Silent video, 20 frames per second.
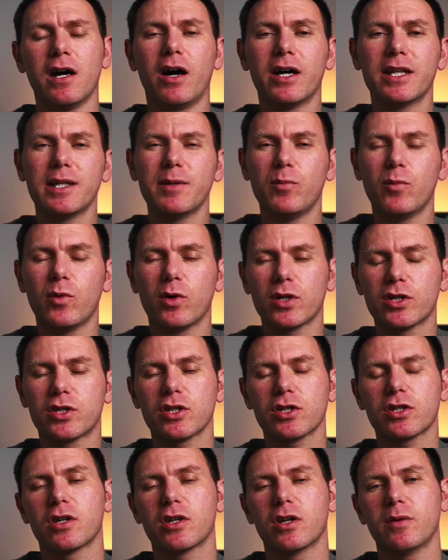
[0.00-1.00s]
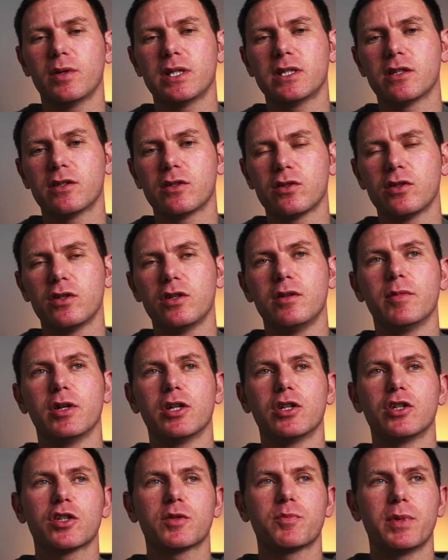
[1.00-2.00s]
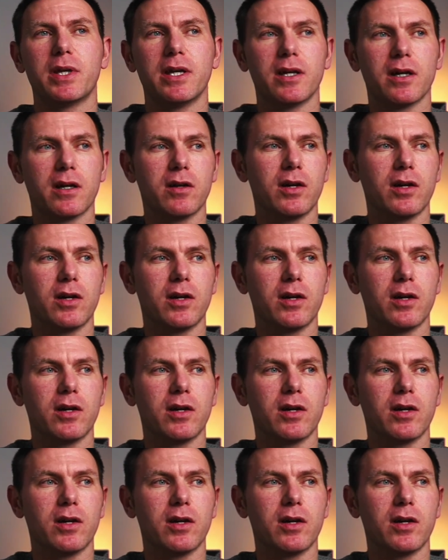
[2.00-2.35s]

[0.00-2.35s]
I didn't want to just go into Zoom and just be a